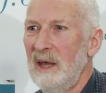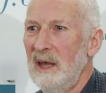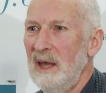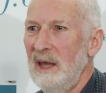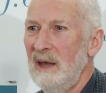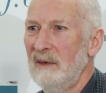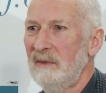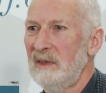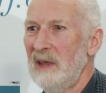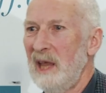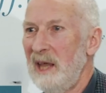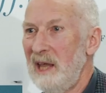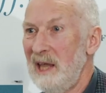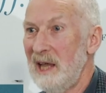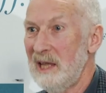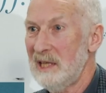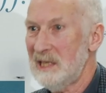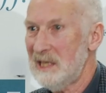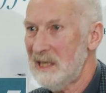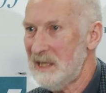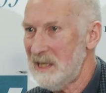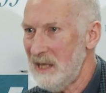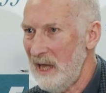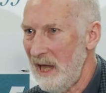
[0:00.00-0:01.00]
if they get
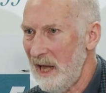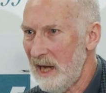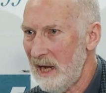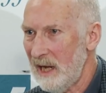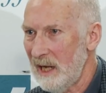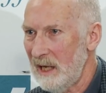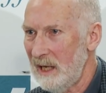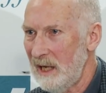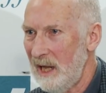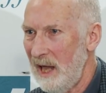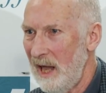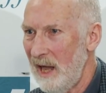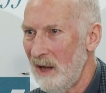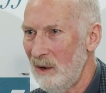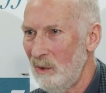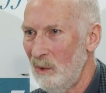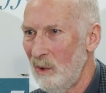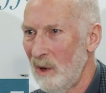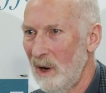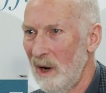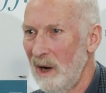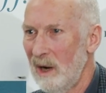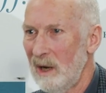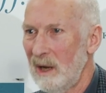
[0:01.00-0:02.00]
sick and can't
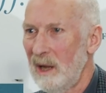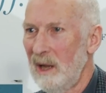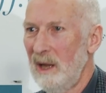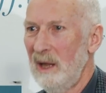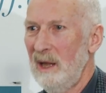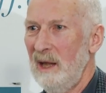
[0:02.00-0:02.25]
work,